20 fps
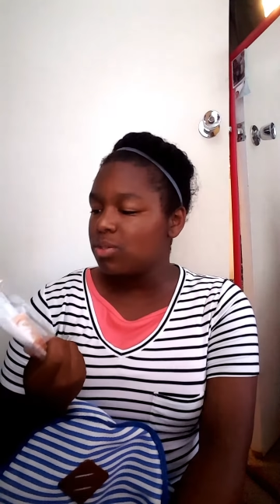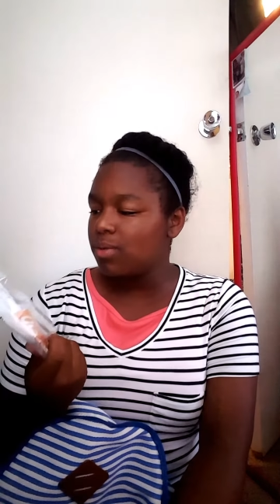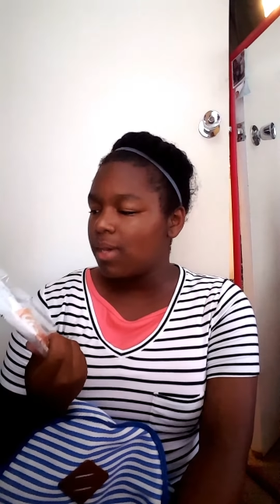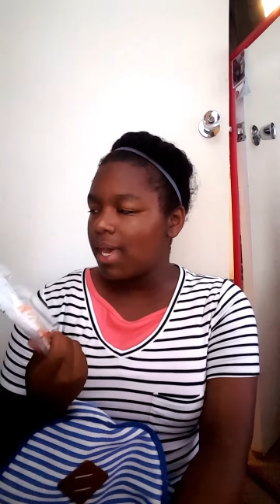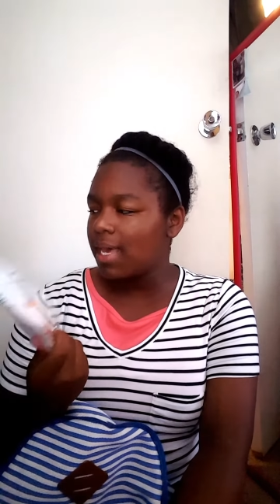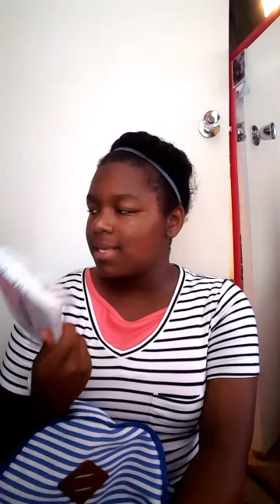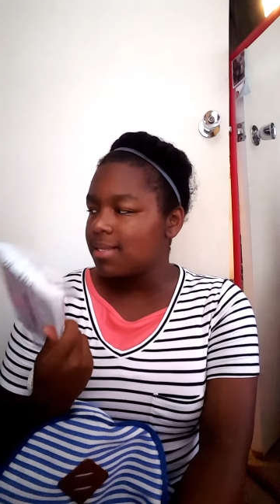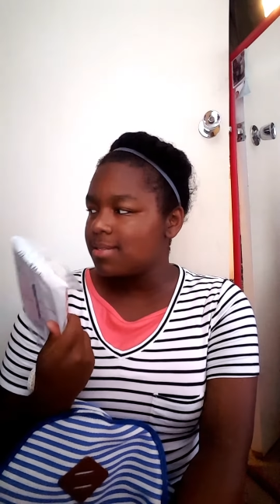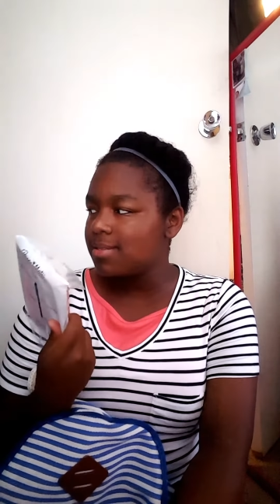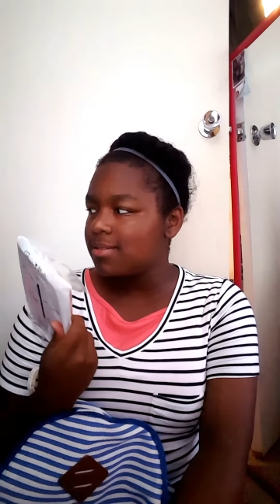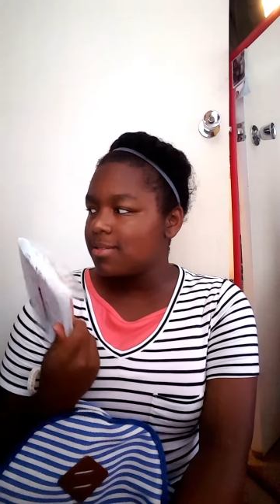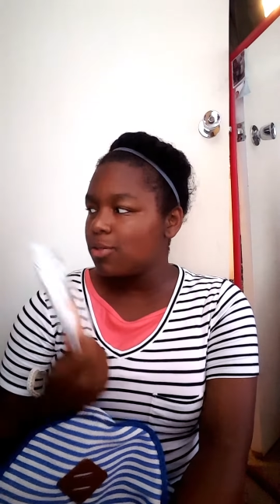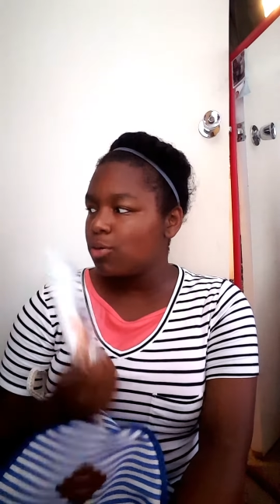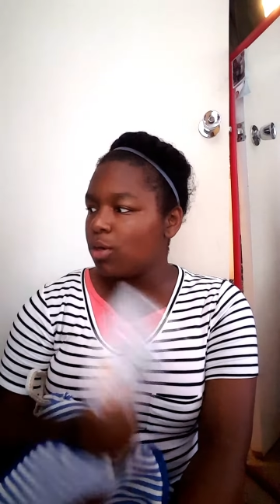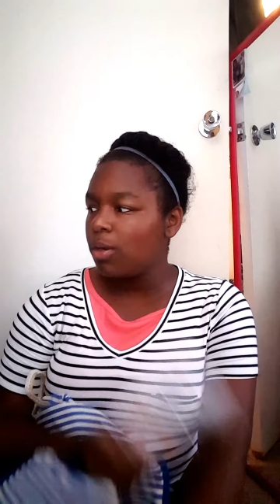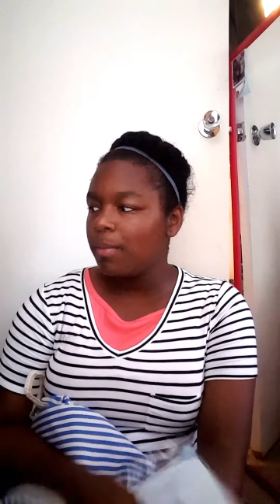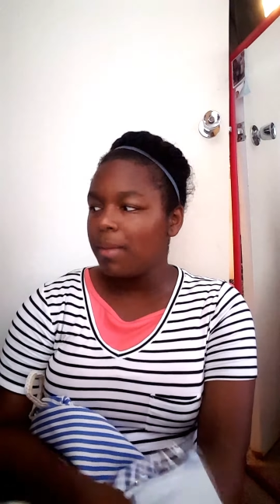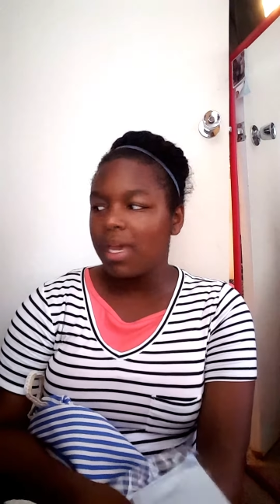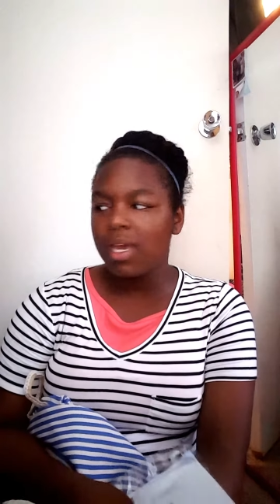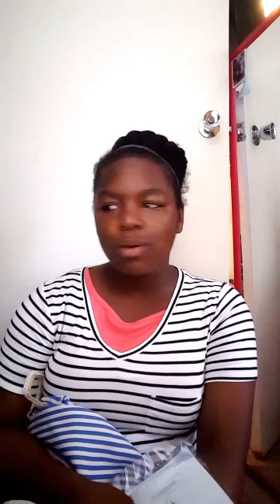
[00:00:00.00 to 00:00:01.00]
case or
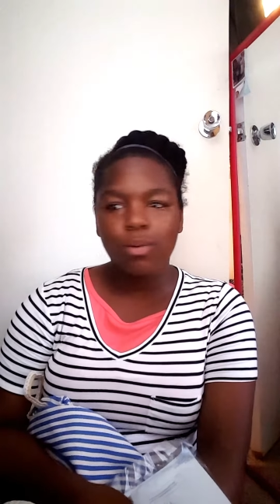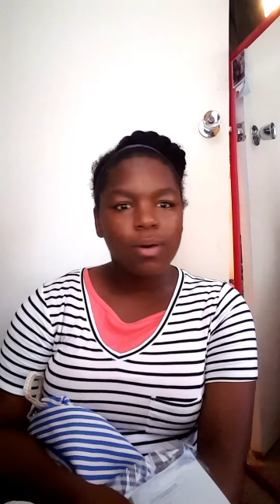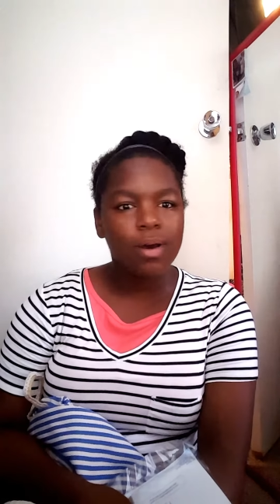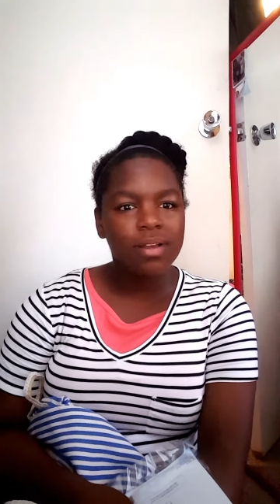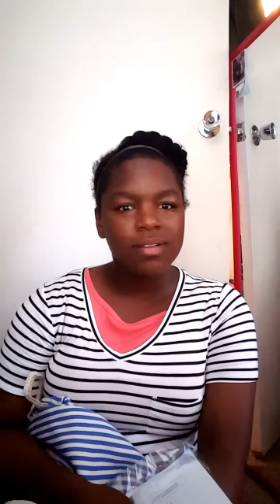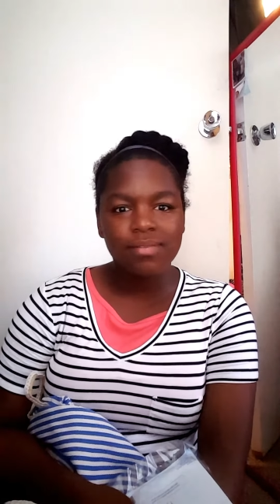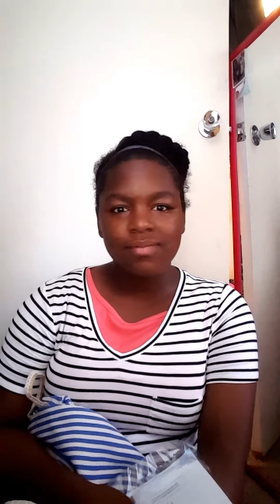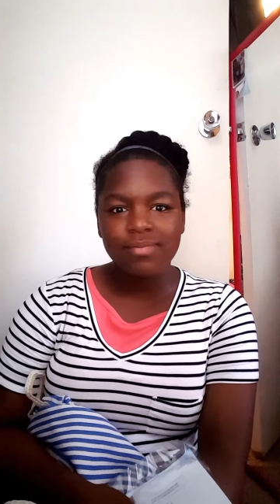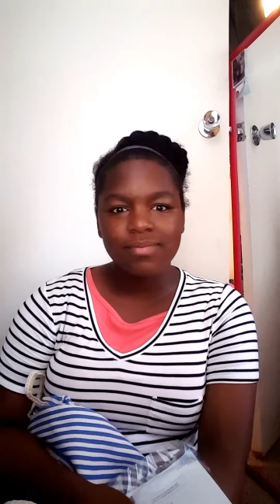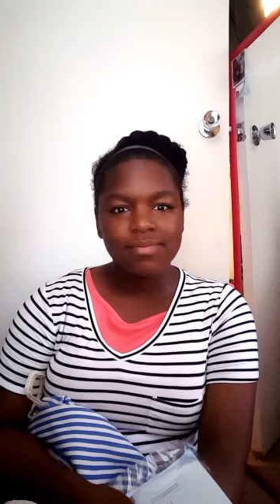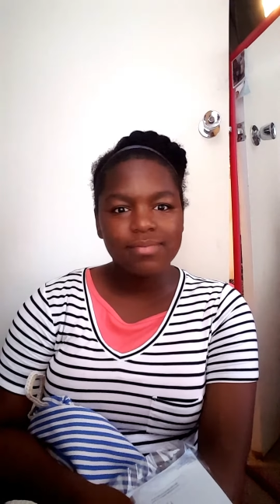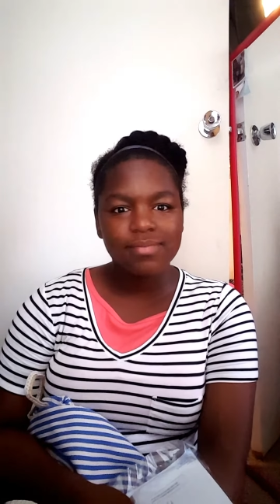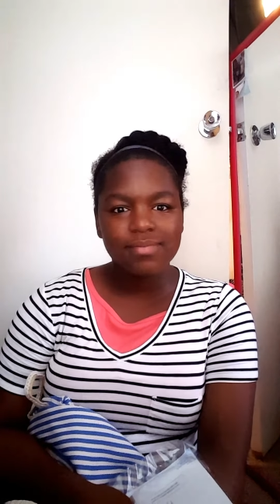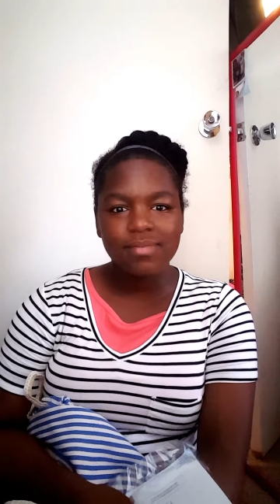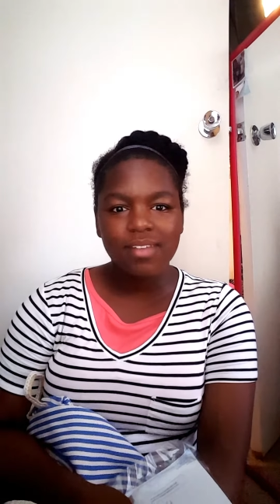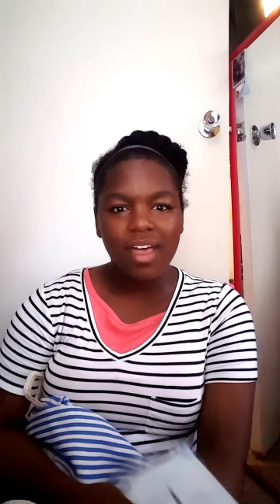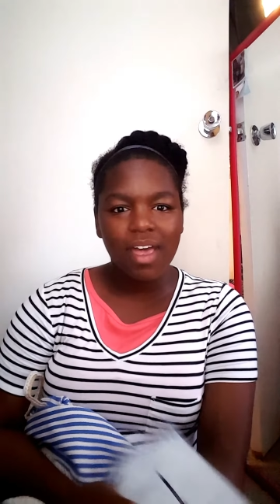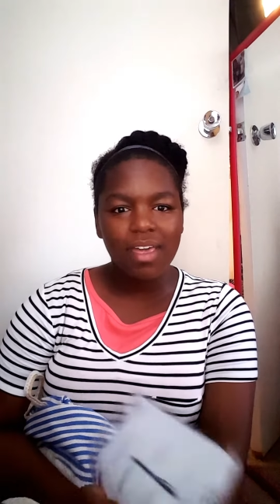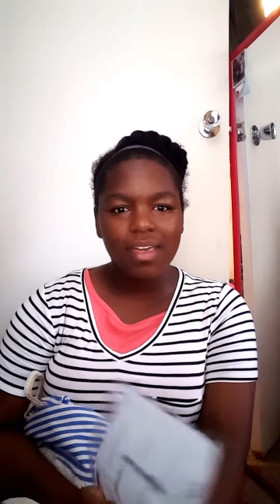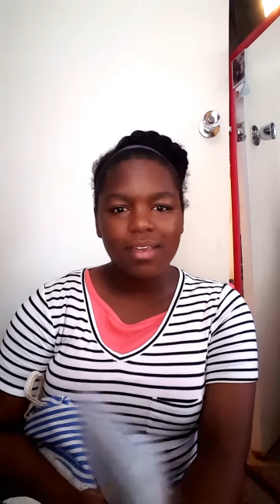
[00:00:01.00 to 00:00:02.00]
make one.
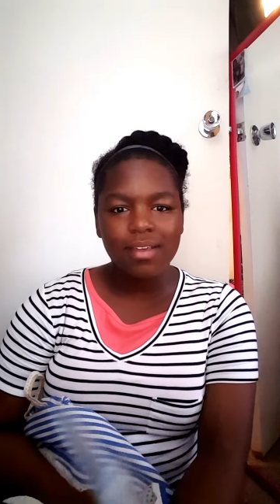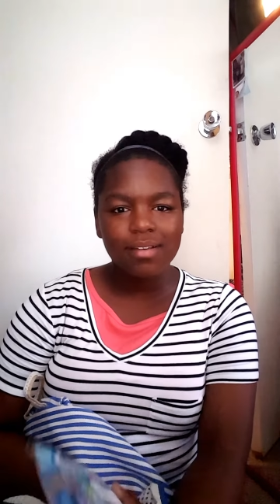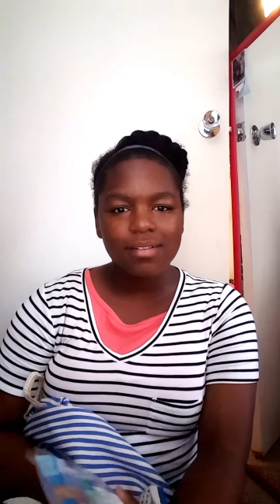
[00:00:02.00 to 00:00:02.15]
Like,